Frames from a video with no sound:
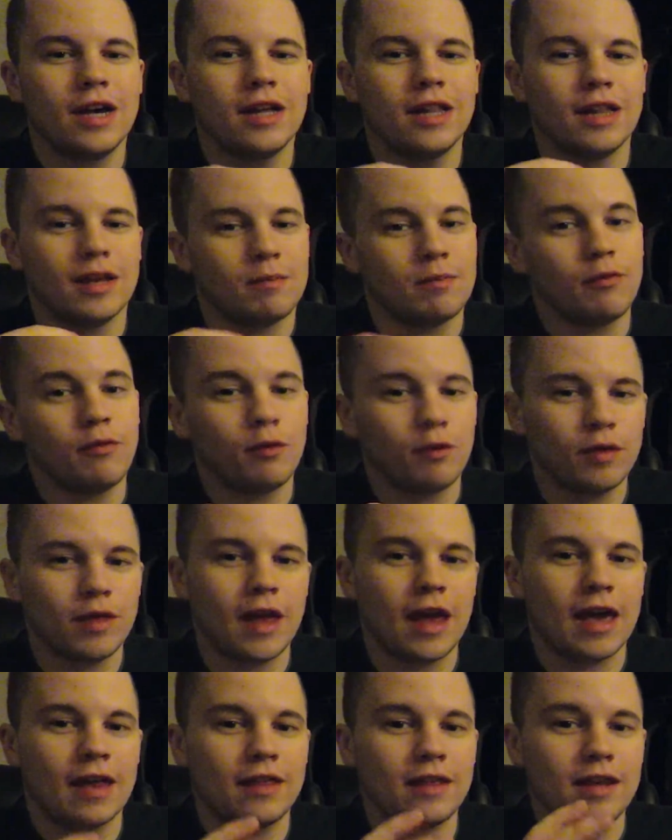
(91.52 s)
like before
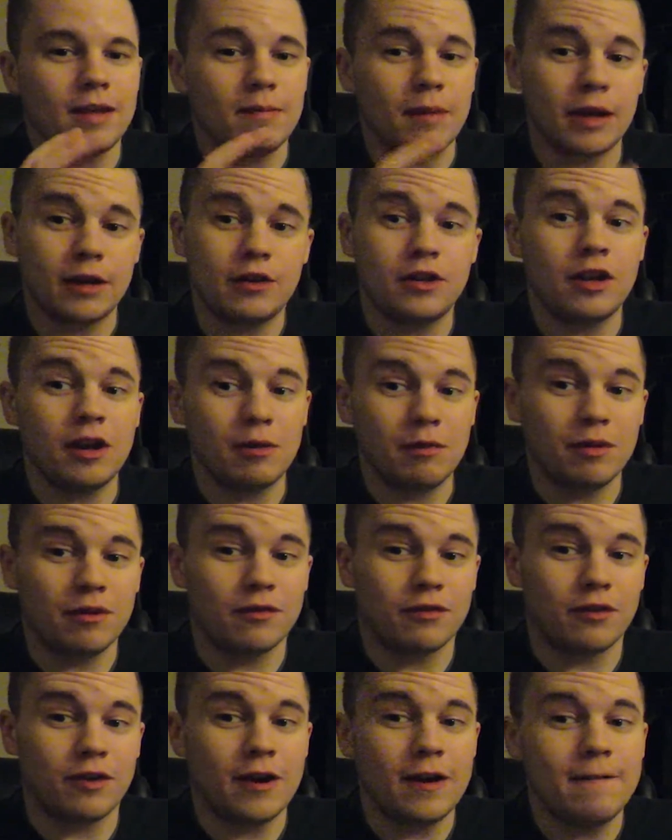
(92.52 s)
they had the buy two get one
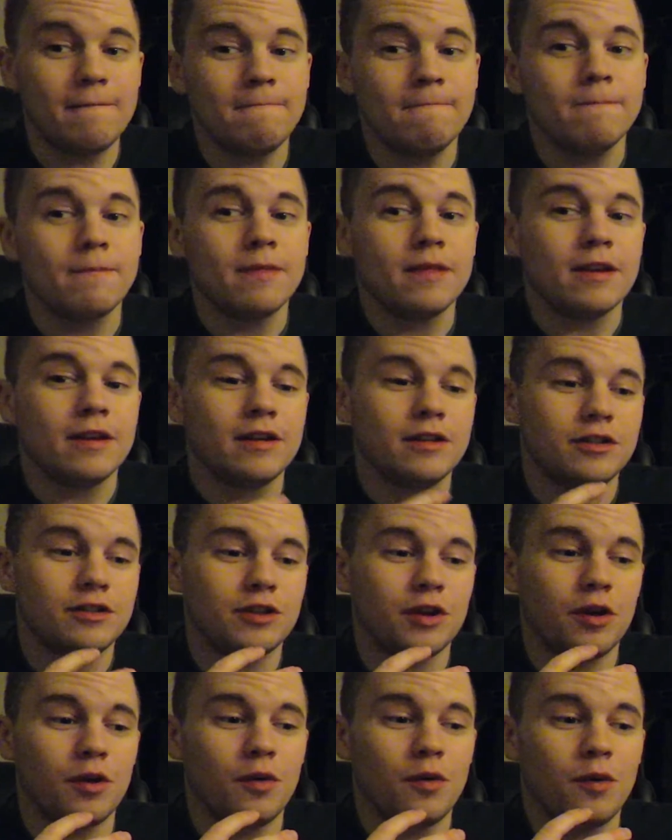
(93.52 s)
free.
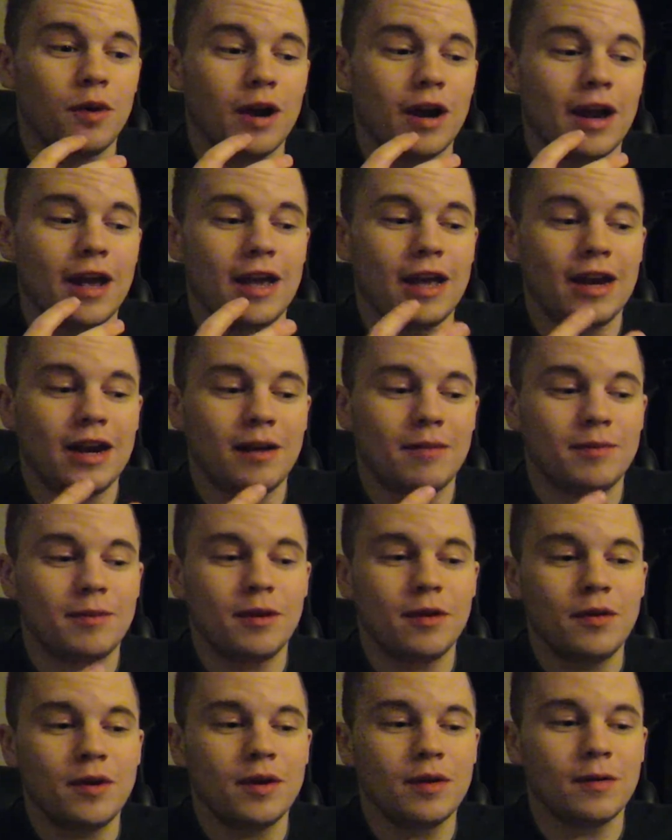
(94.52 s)
So what I ended up
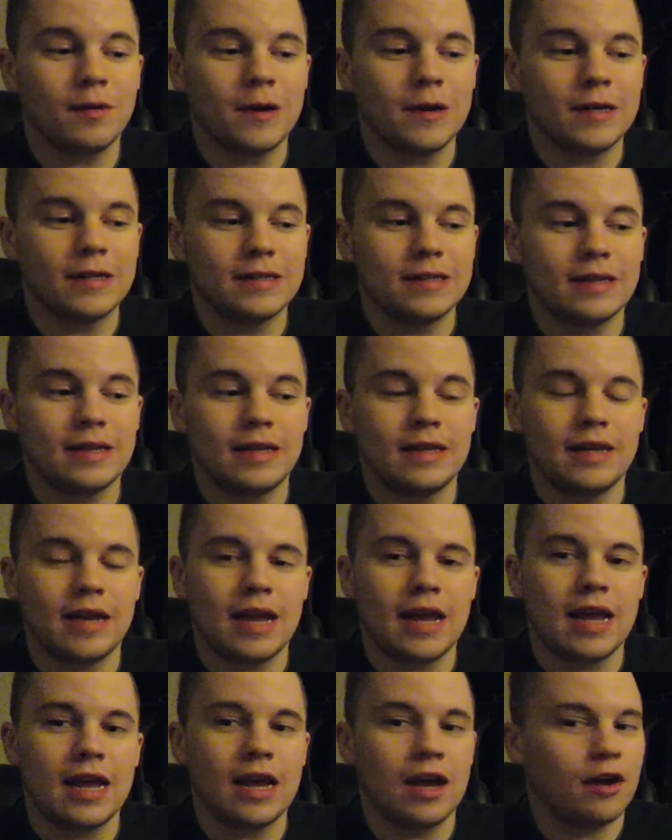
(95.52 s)
doing was the
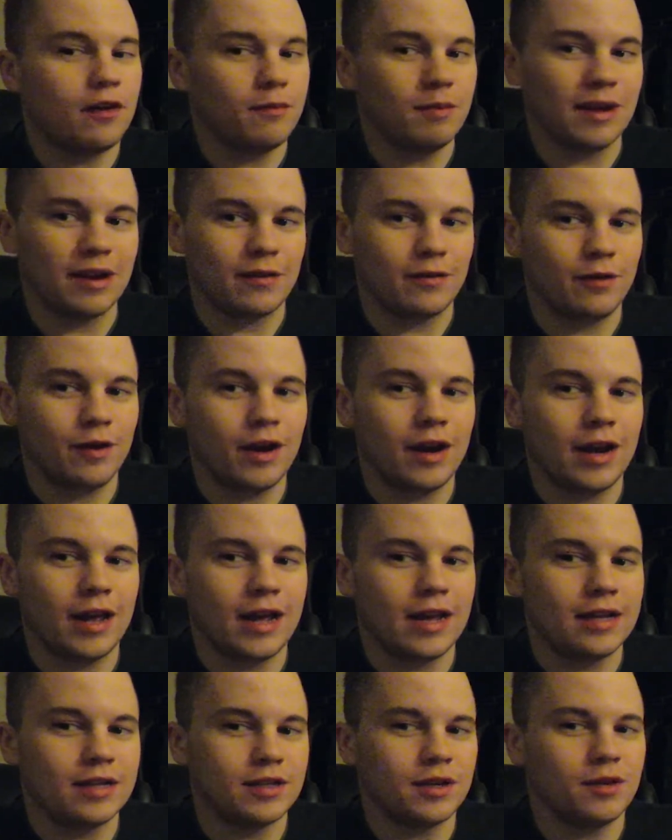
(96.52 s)
day of Black
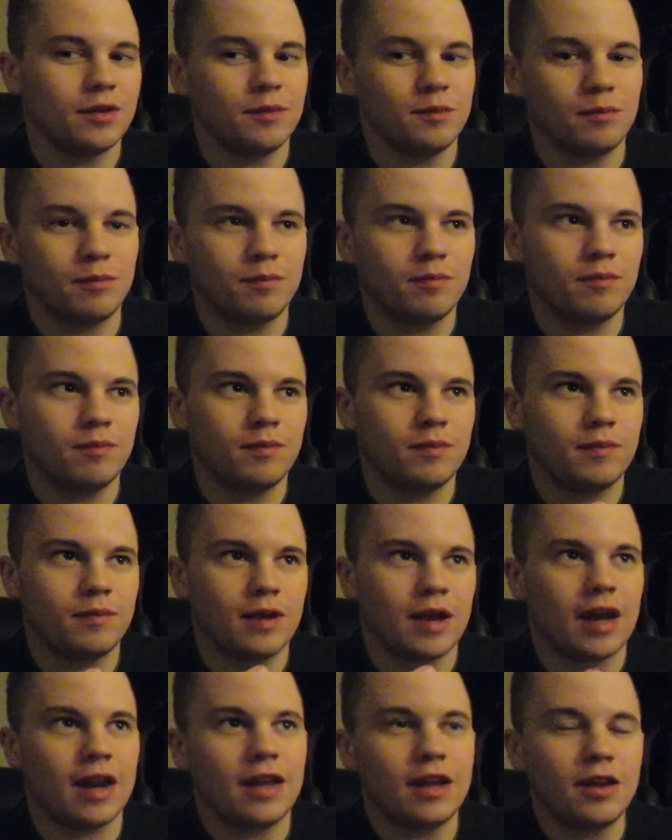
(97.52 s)
Friday, so
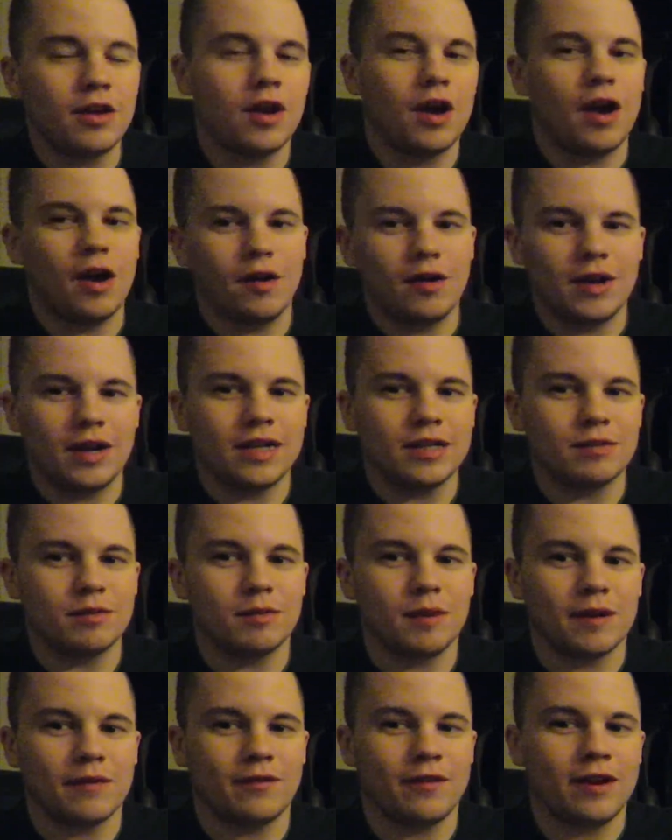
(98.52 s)
kind of, you know how it is with
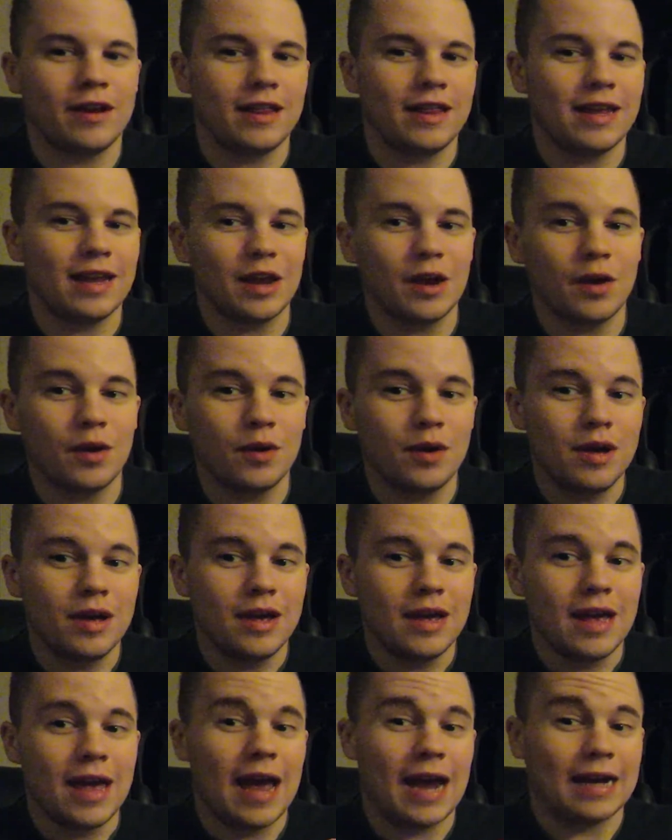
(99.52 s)
Black Friday, they go
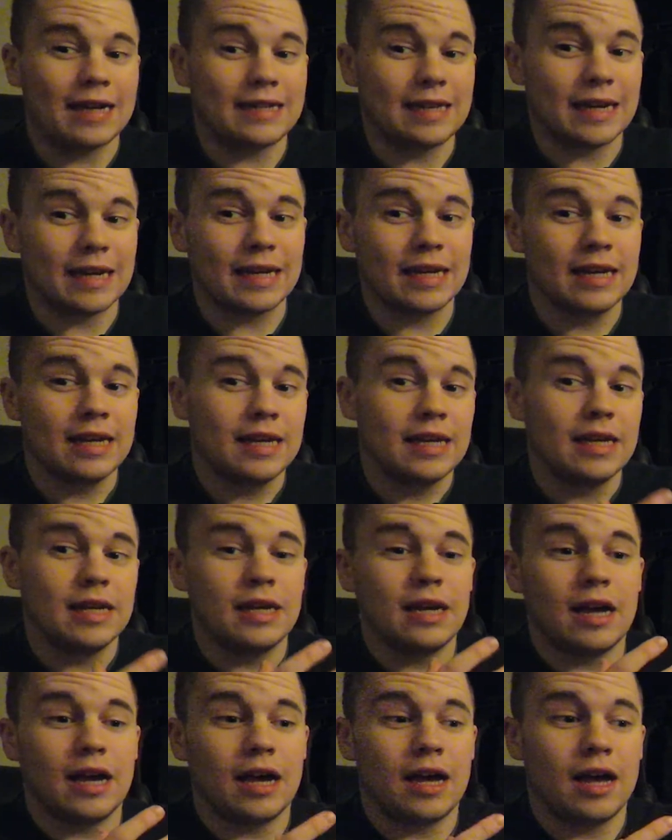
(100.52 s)
hectic
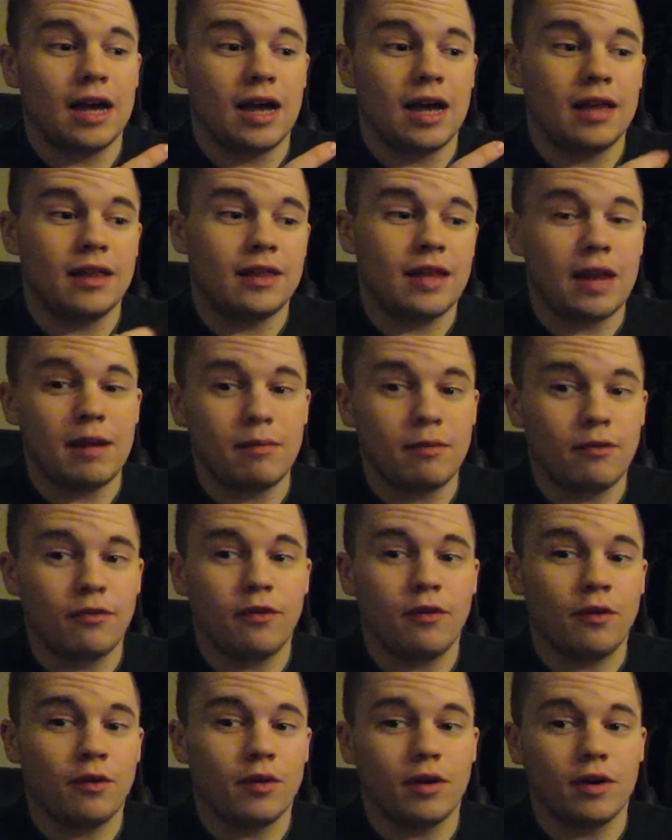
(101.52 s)
day
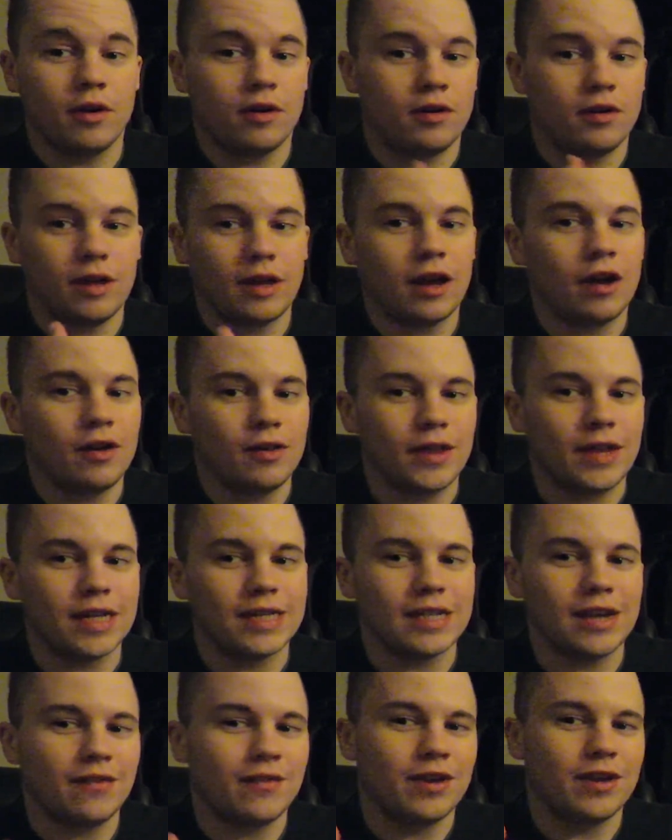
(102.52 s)
before or like on
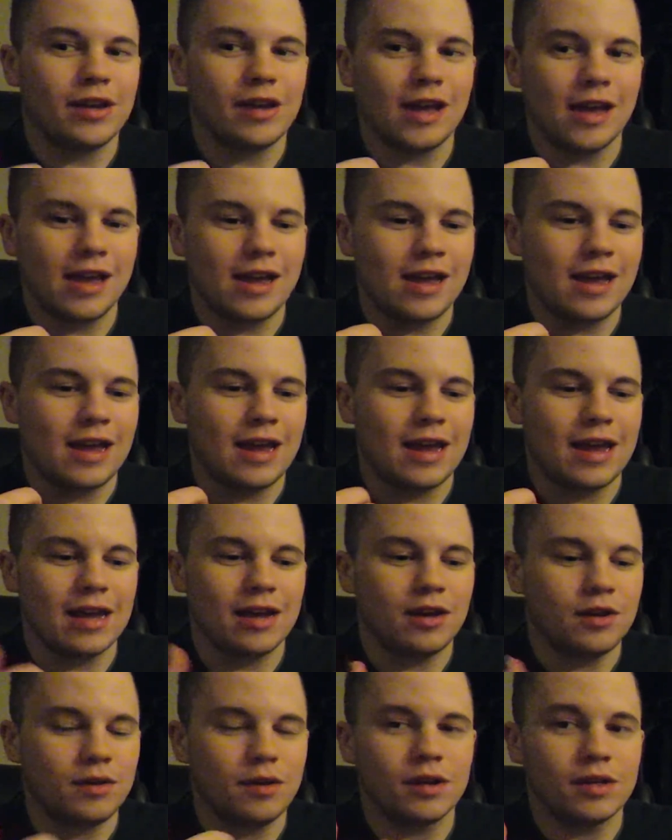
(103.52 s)
Thanksgiving
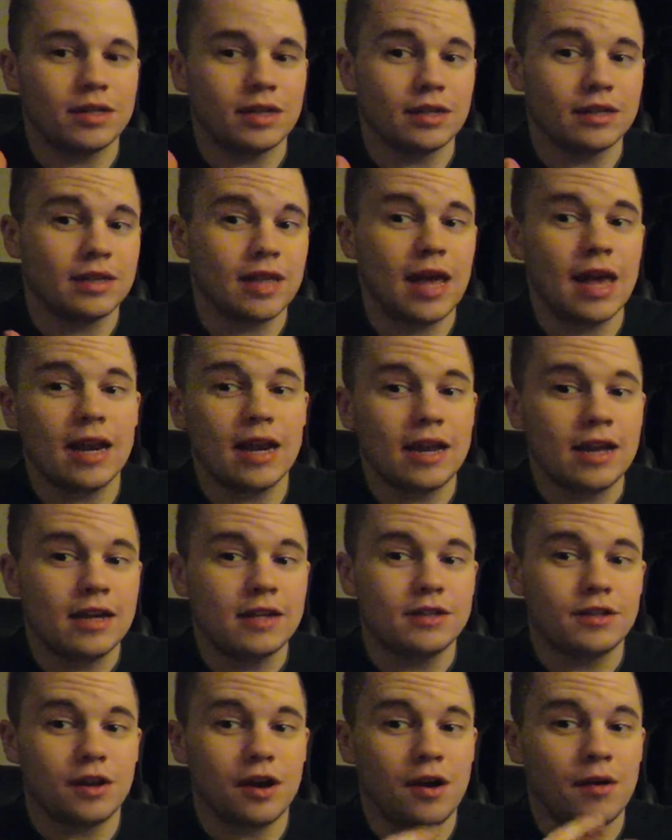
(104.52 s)
and do their sales then.
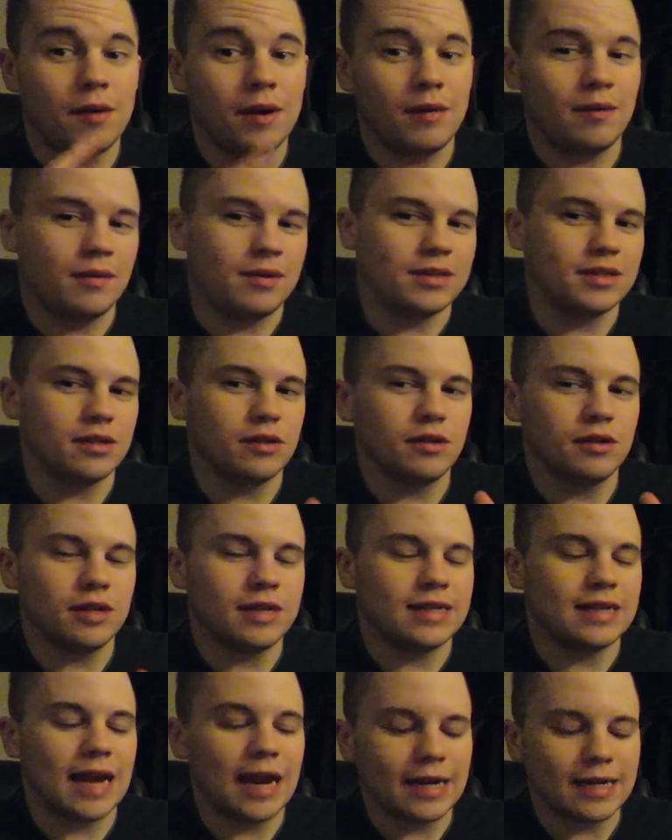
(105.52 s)
So I went when it was a little
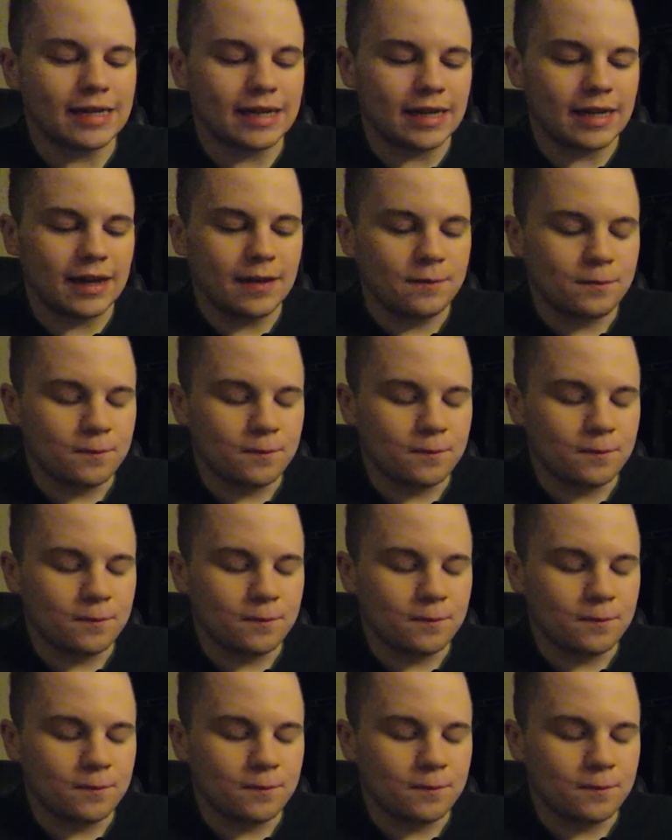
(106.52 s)
less hectic